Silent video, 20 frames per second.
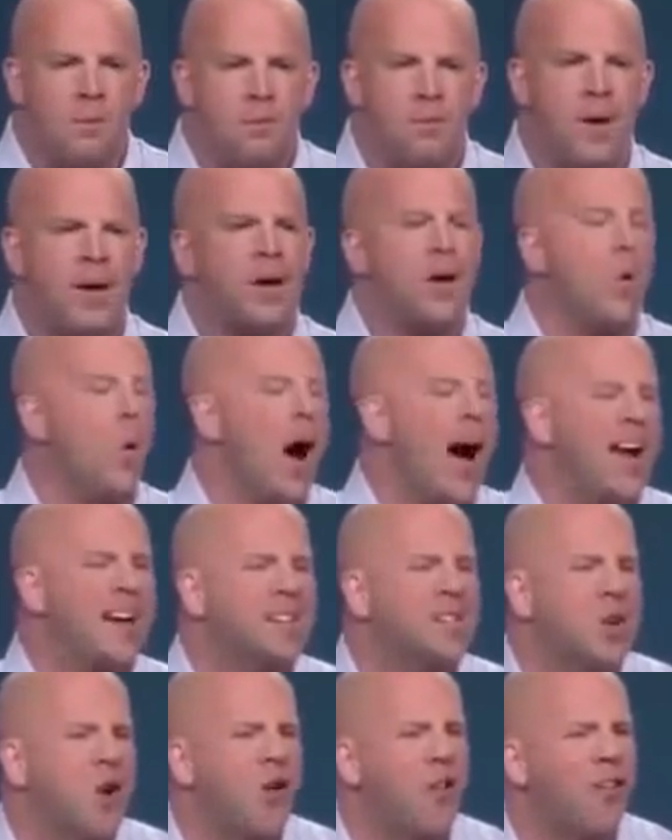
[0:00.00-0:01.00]
Because, well, I
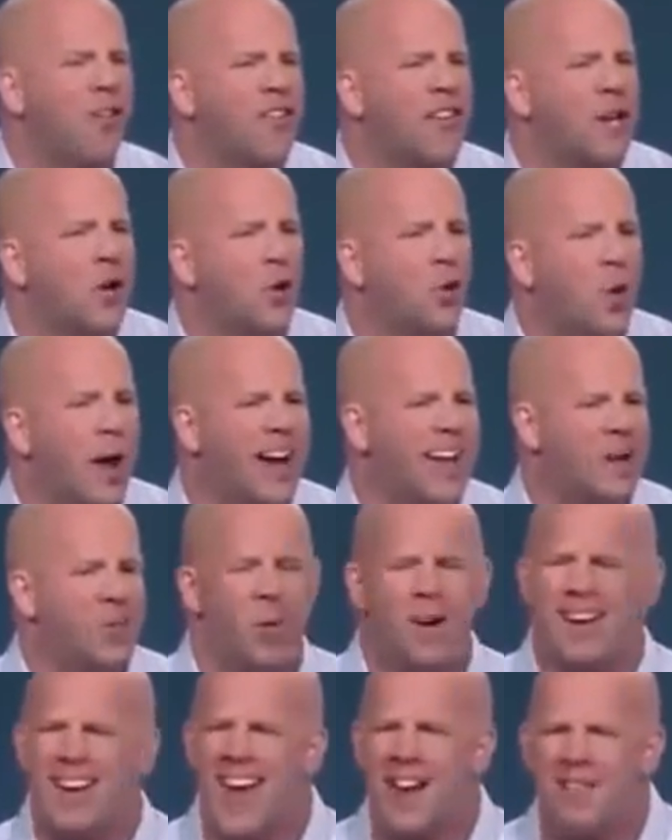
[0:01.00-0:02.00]
just don't feel ready.
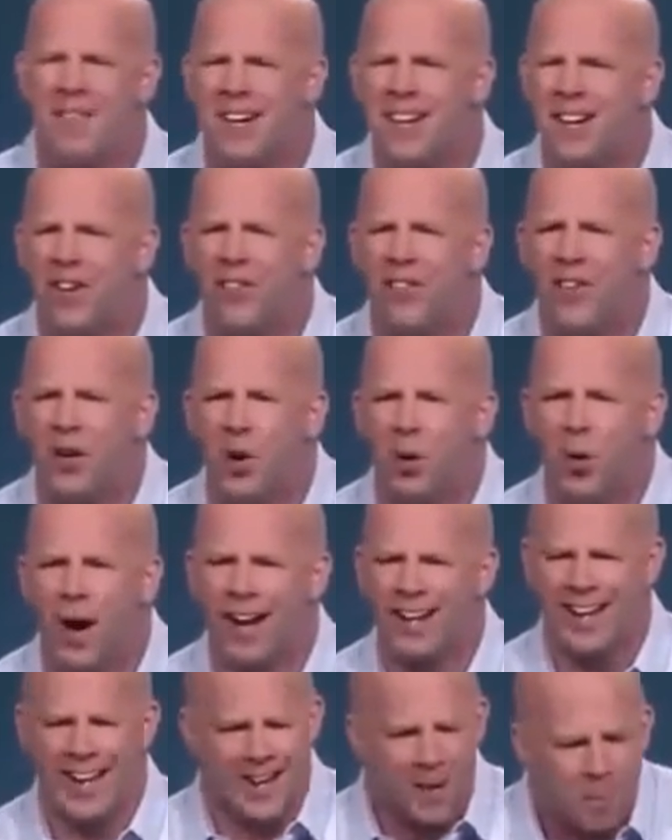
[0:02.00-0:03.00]
We're never gonna feel
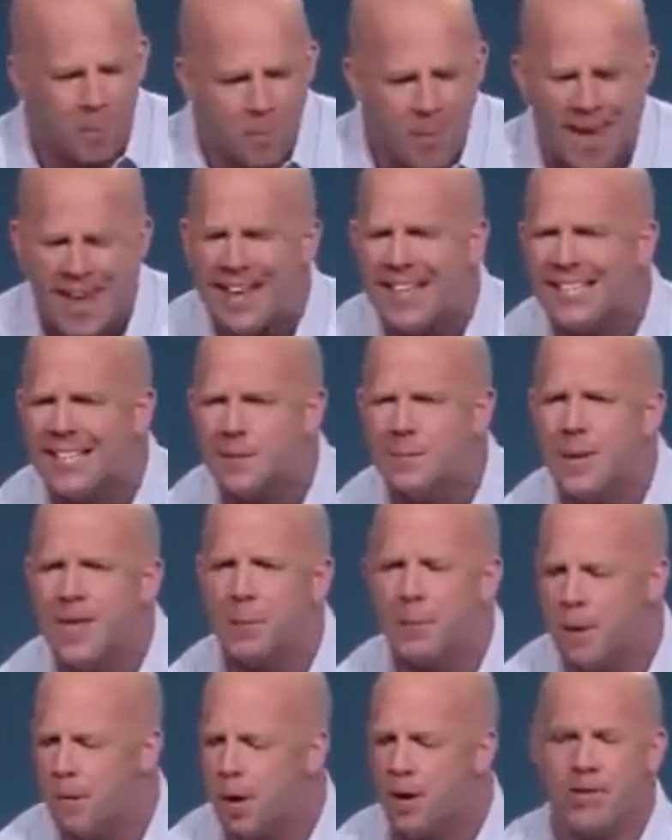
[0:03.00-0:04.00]
ready. It amazes me
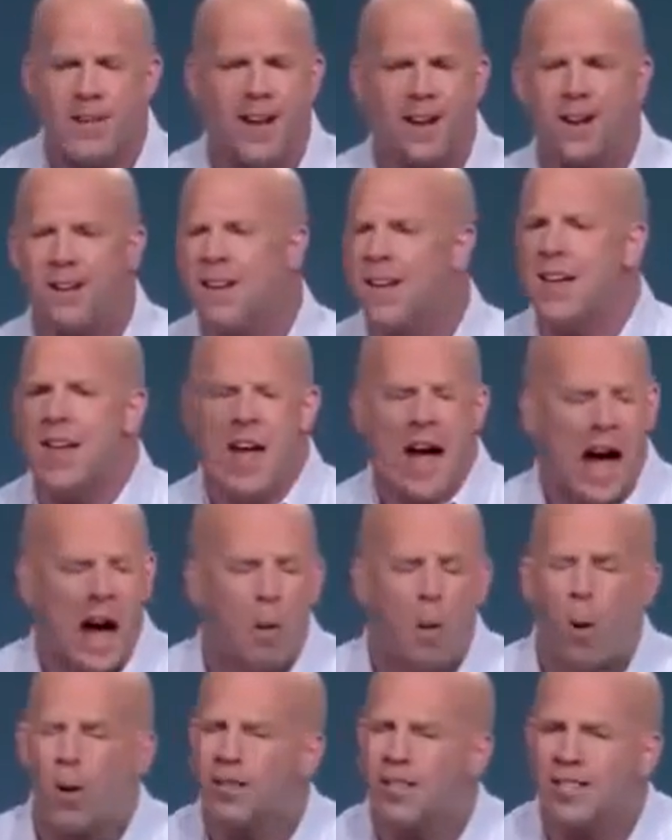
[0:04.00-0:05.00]
that people go, Darin, I
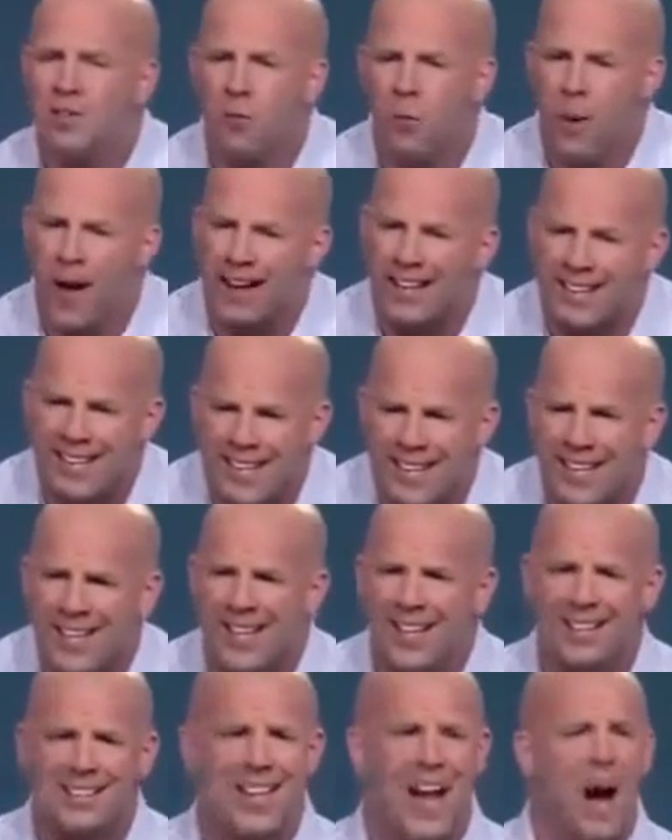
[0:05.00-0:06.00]
want this for my
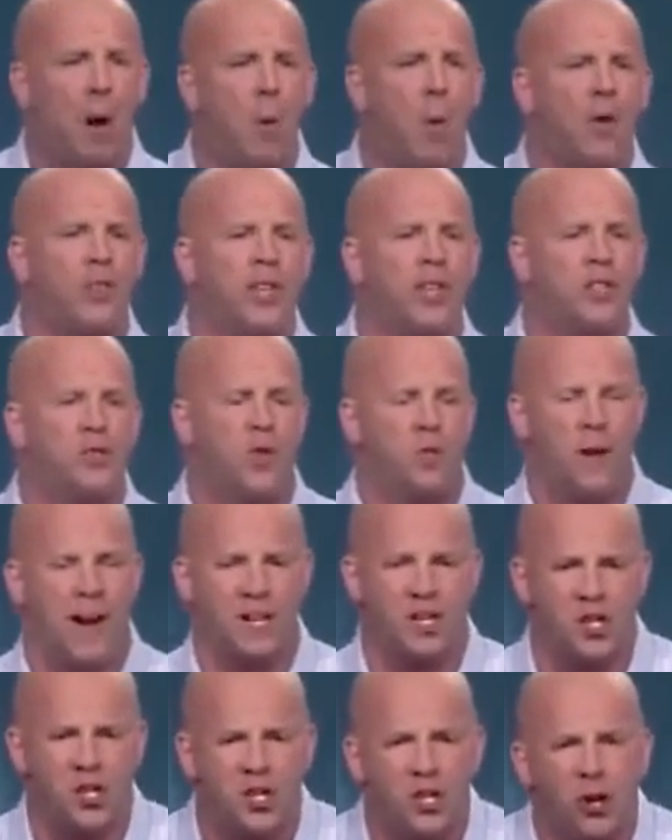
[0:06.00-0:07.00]
kids. I want this for my
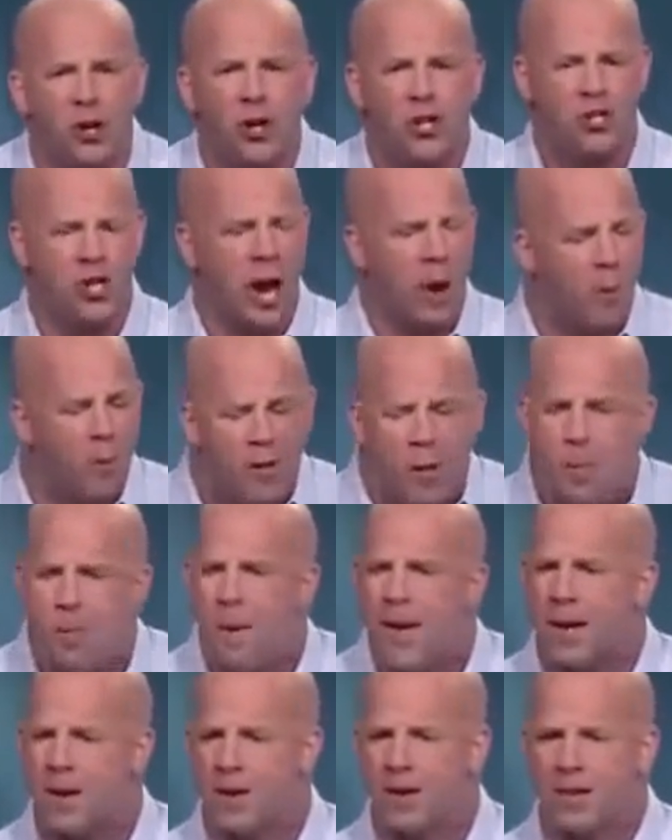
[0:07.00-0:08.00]
church. I want a
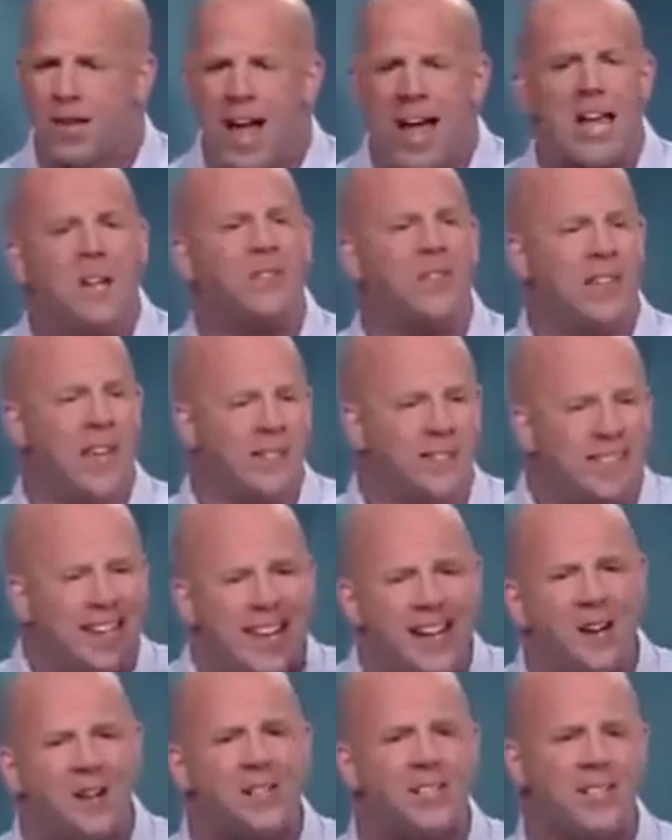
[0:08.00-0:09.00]
better life. And they have
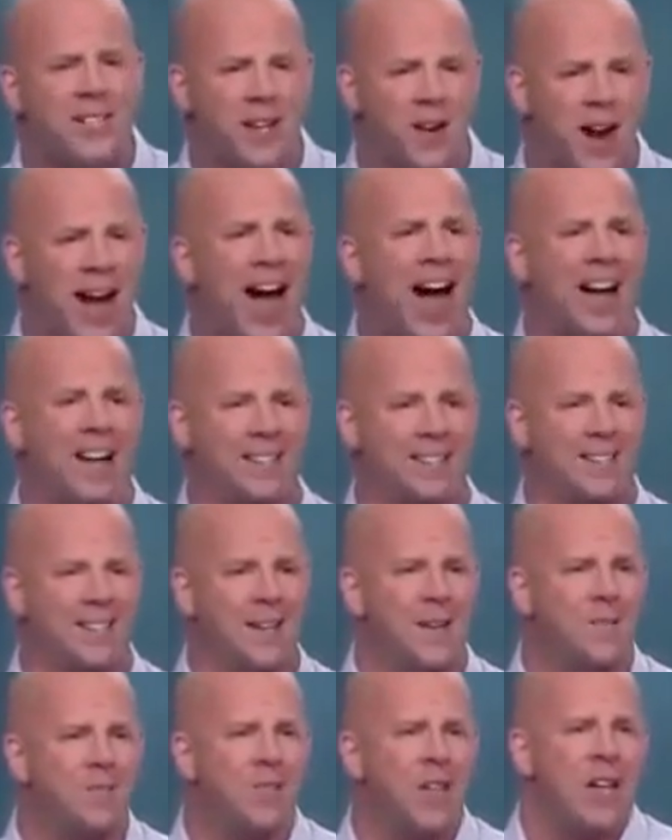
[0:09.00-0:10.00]
tears in their eyes.
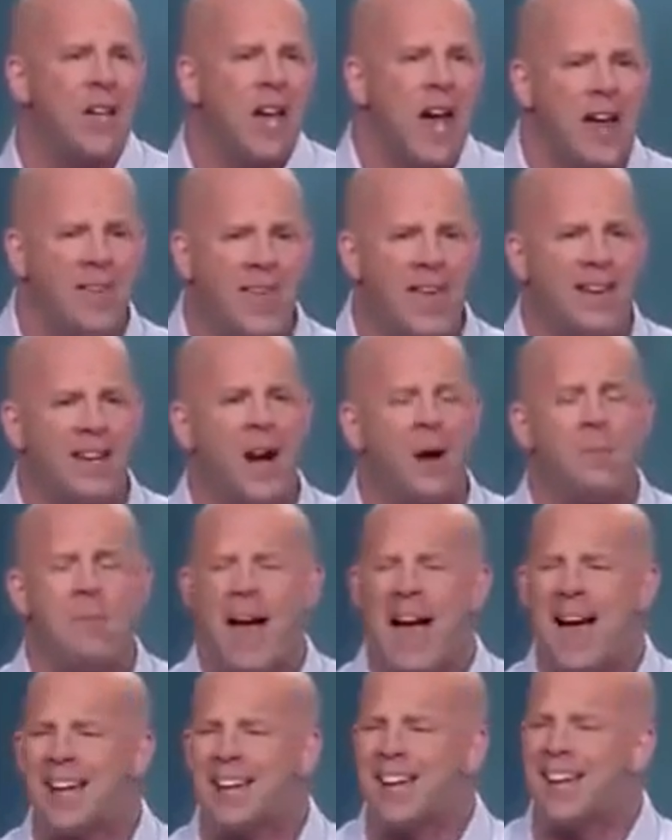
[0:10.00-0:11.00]
And they come
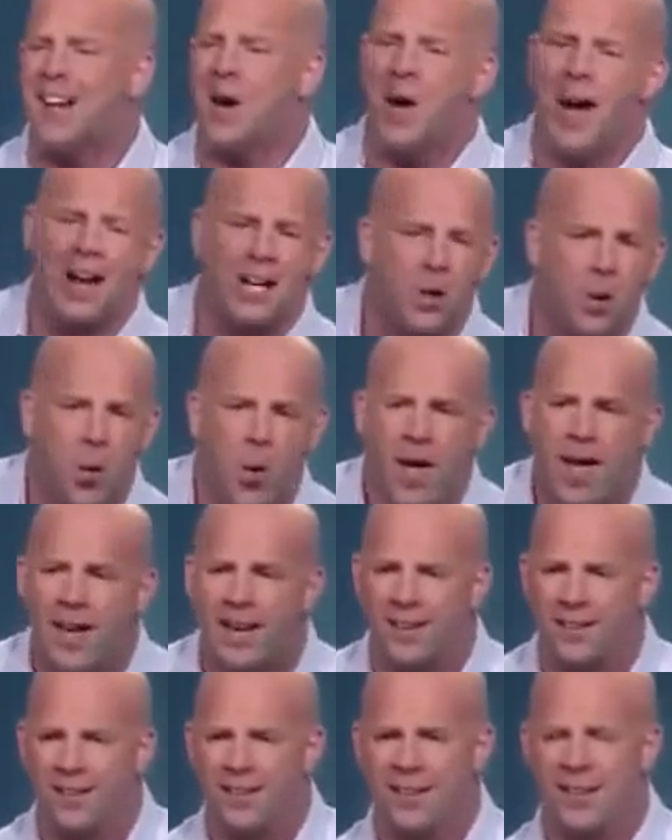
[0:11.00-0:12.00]
back and they go, I
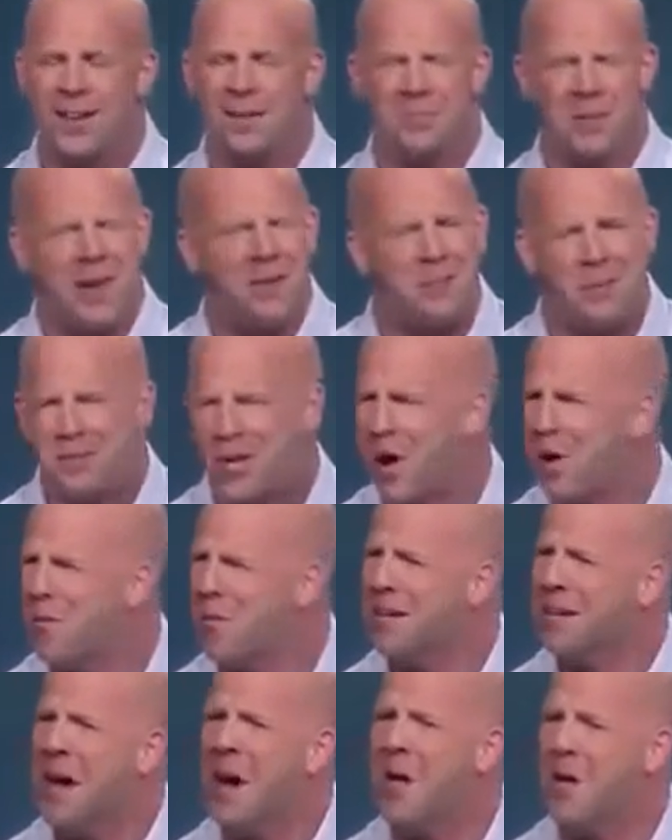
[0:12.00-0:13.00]
quit. People told
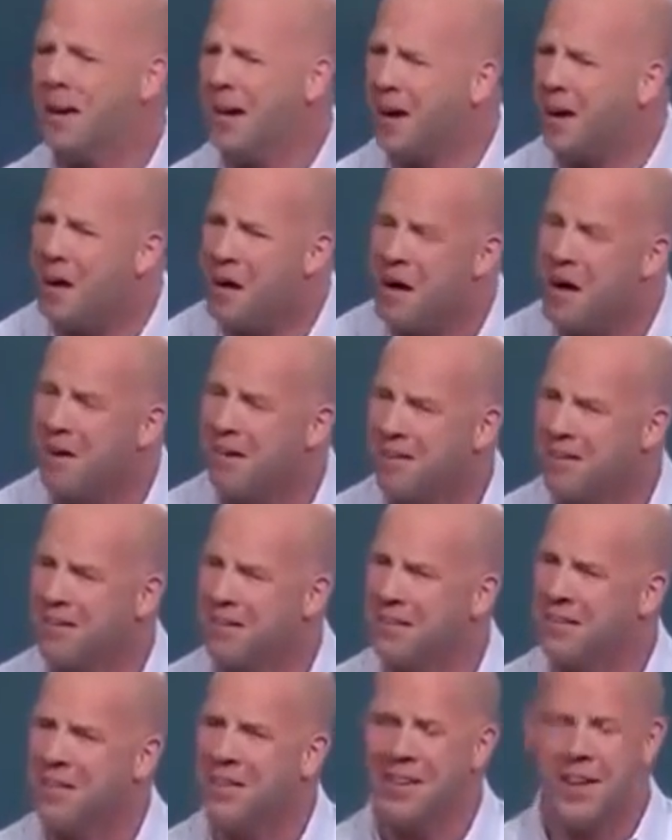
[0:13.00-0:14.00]
me no, and it hurt.
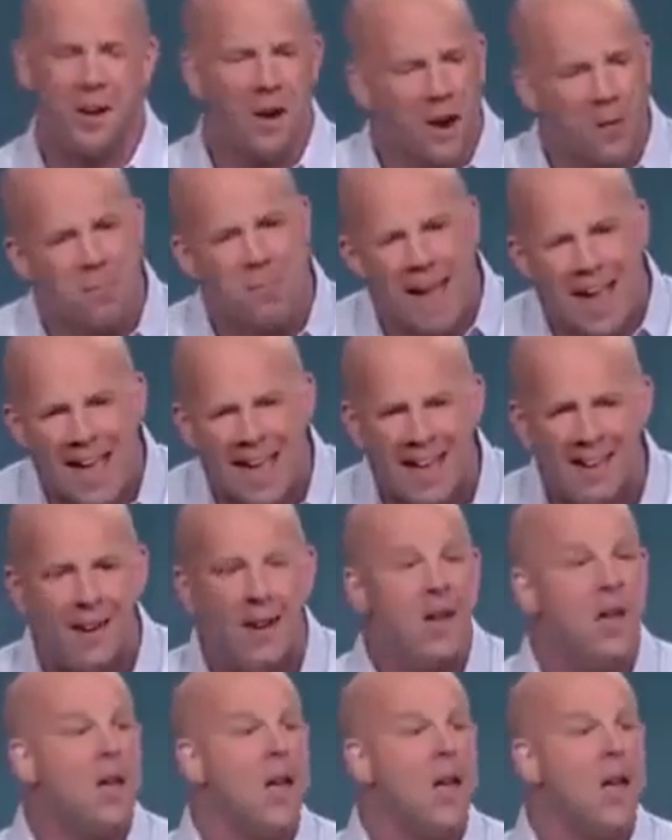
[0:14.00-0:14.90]
It hurt bad.